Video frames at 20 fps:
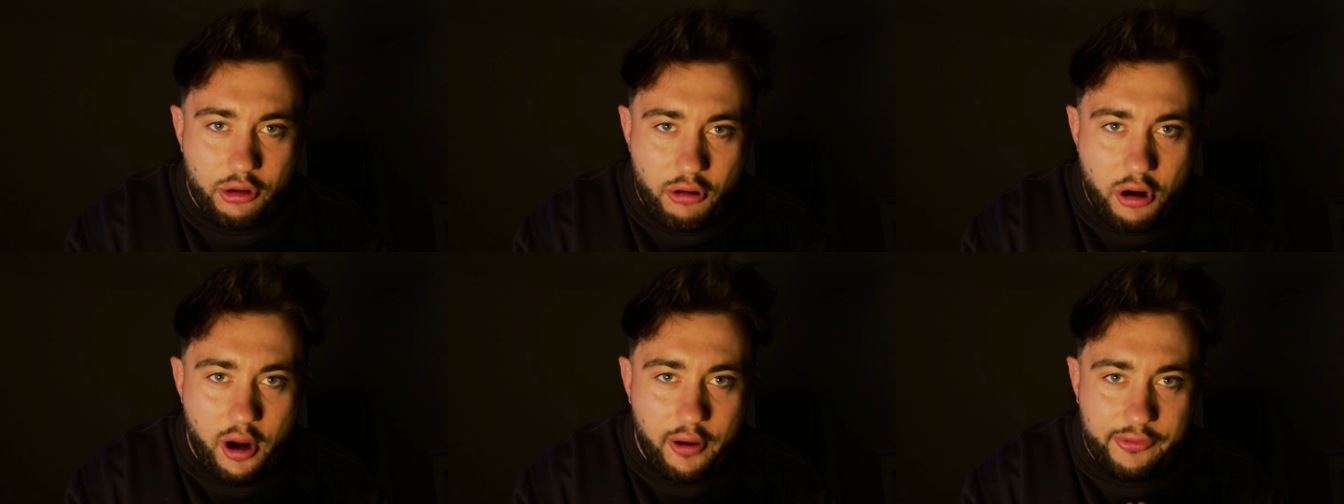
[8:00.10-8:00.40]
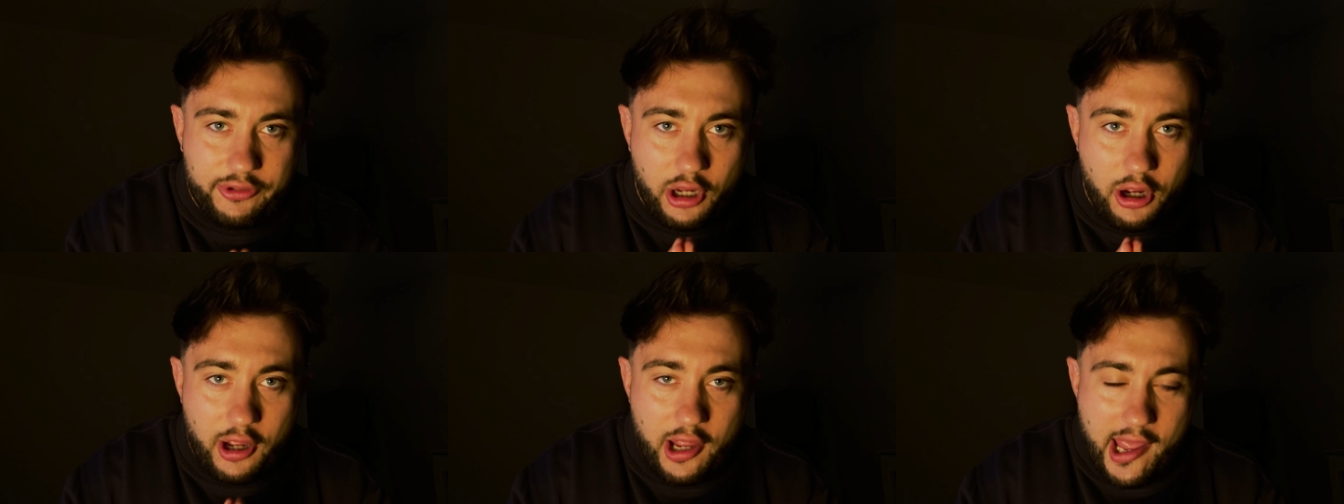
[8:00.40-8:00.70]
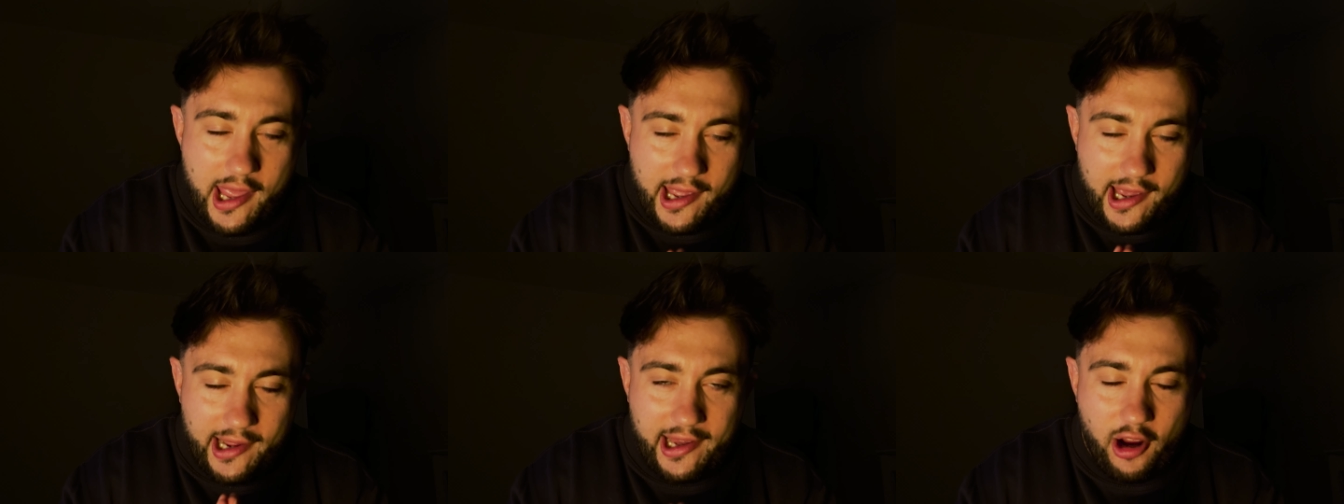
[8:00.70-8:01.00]
after.
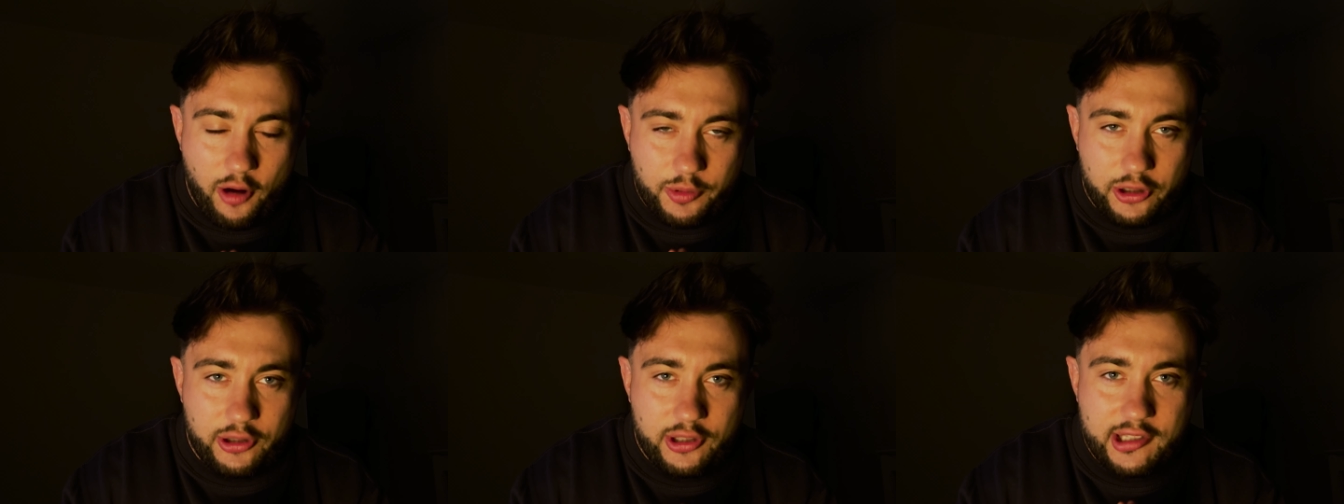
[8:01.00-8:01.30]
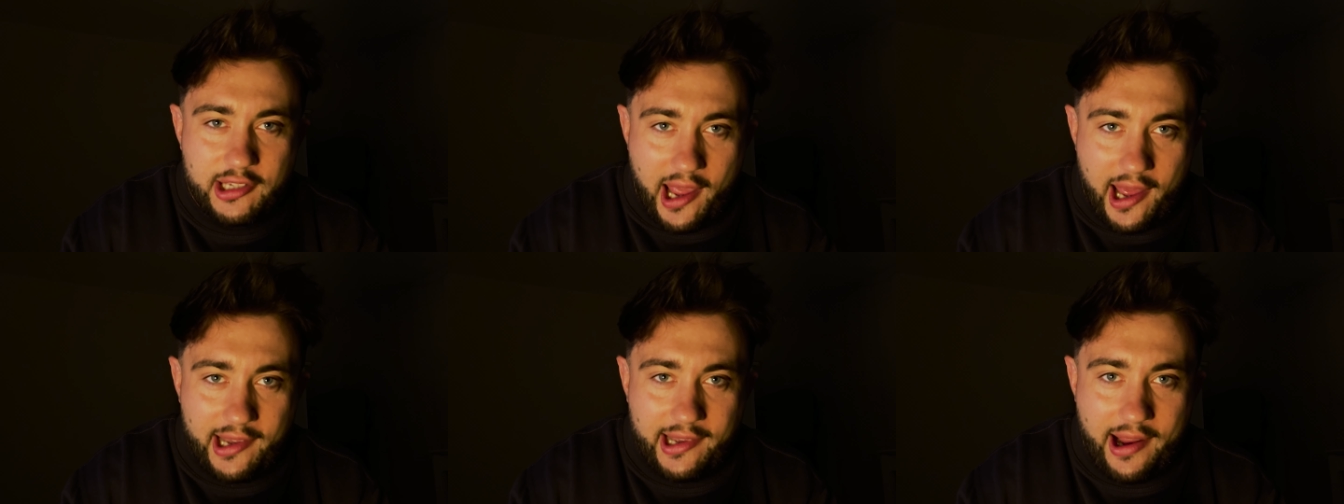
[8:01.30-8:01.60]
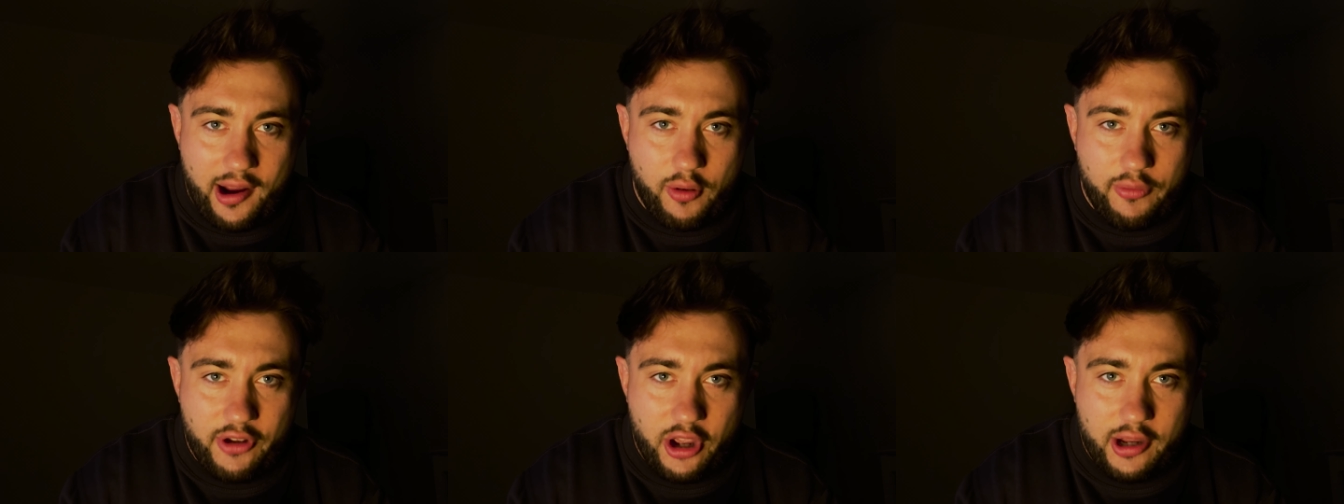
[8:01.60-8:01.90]
And it helps you stand
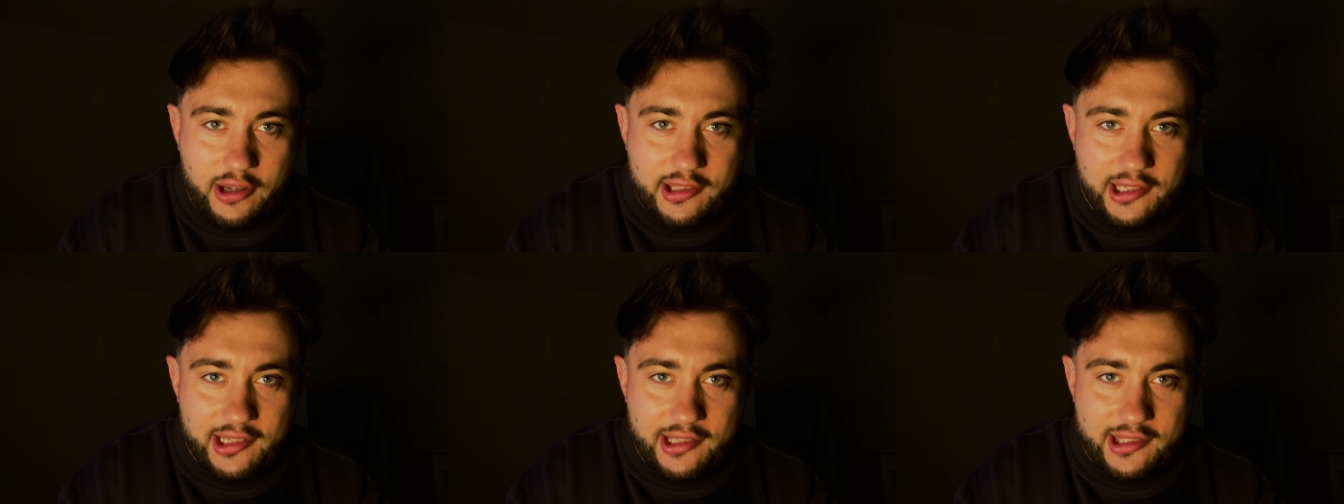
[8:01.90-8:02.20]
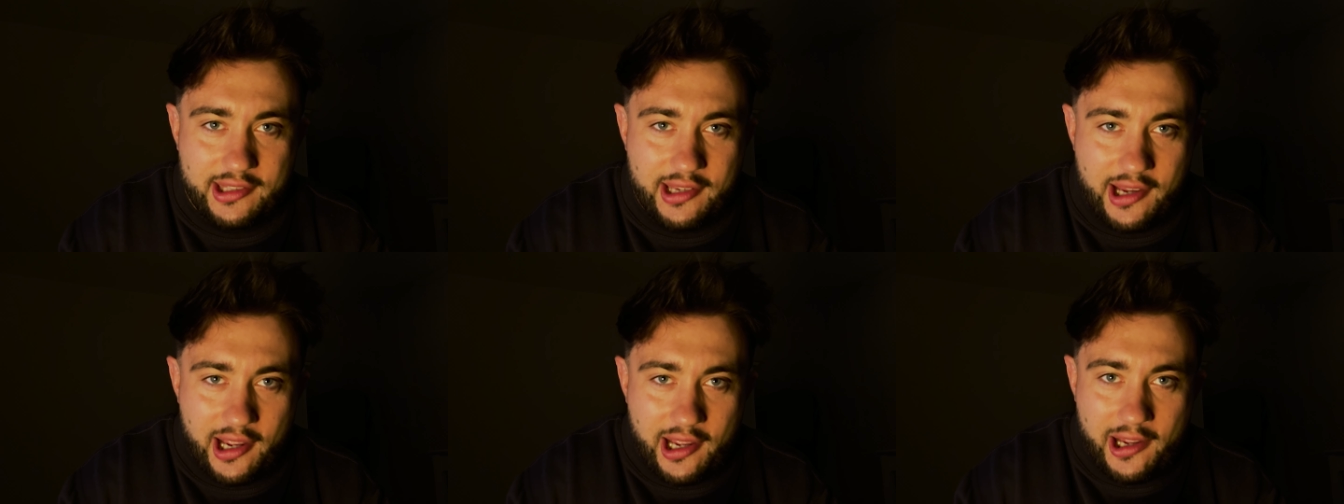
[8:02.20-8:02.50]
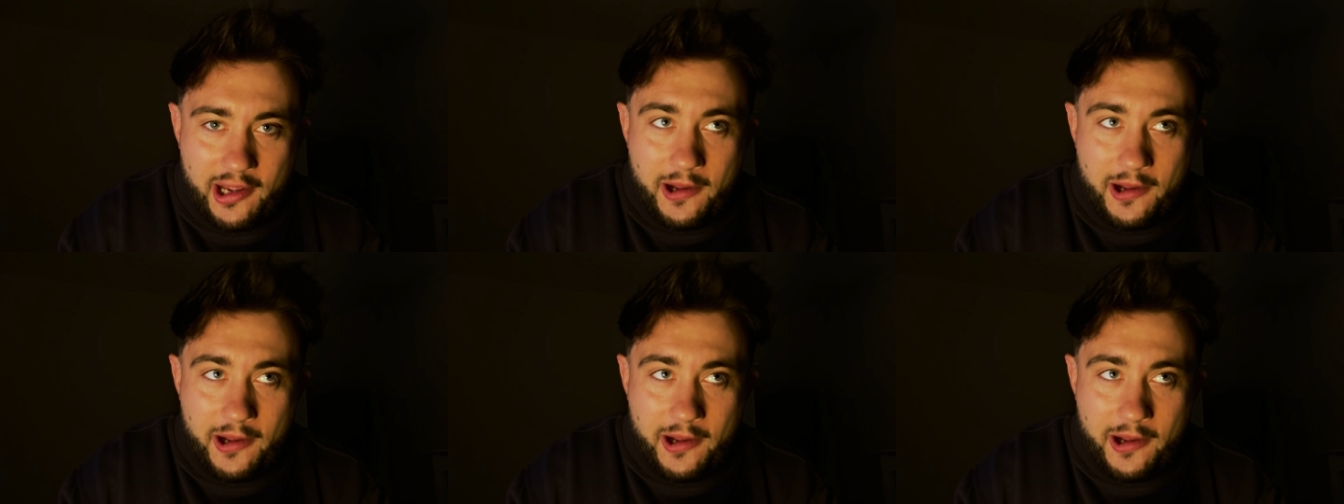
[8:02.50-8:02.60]
out versus